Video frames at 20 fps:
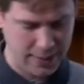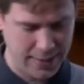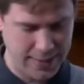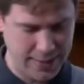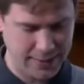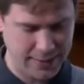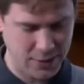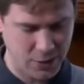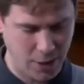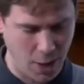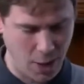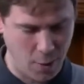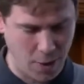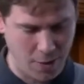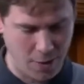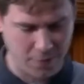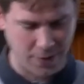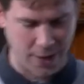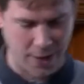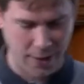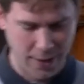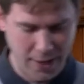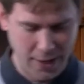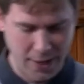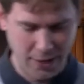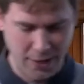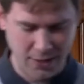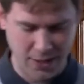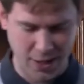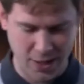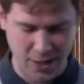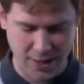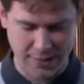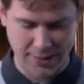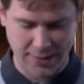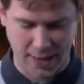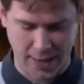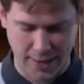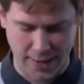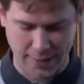"Let us go over to the other
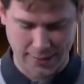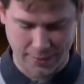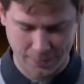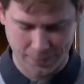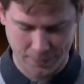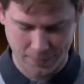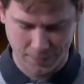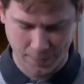side."